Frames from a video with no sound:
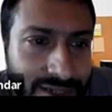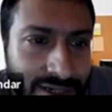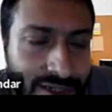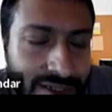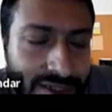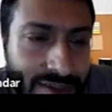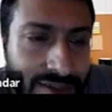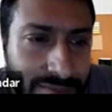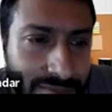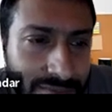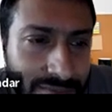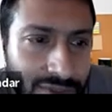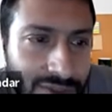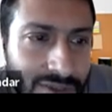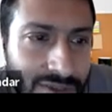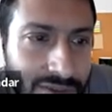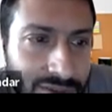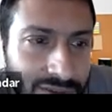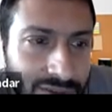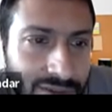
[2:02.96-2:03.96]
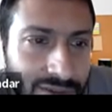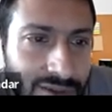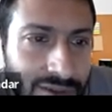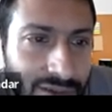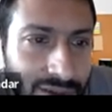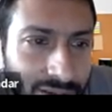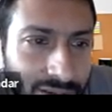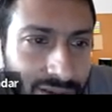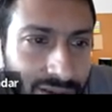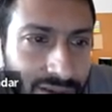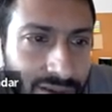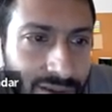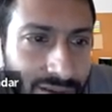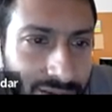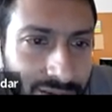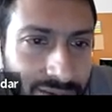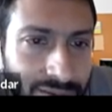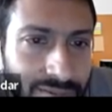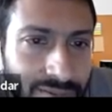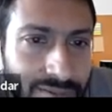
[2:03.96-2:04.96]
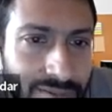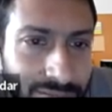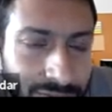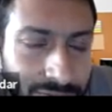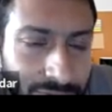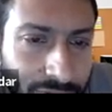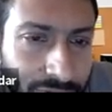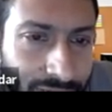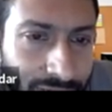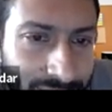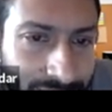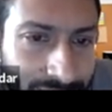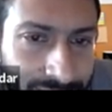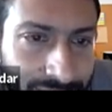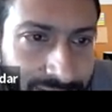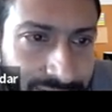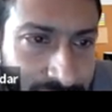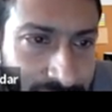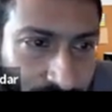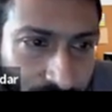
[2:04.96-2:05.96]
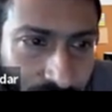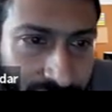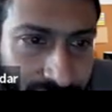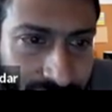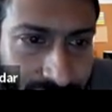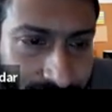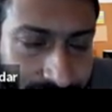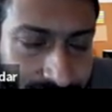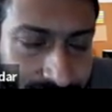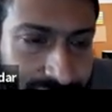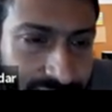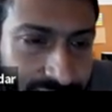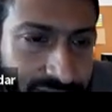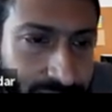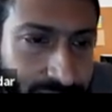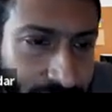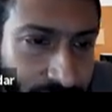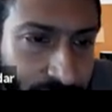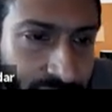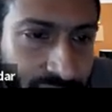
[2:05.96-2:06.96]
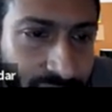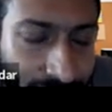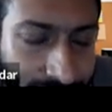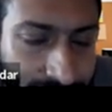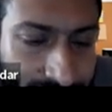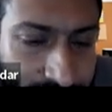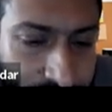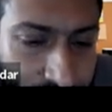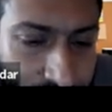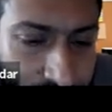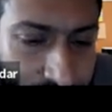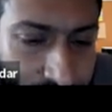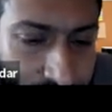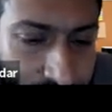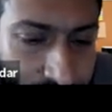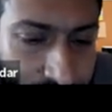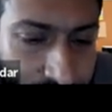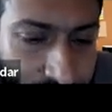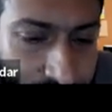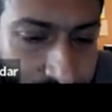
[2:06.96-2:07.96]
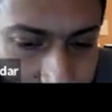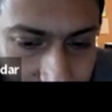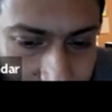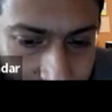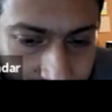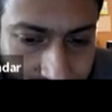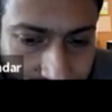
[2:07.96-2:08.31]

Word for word: random uh, where each coordinate is between minus 1 and 1,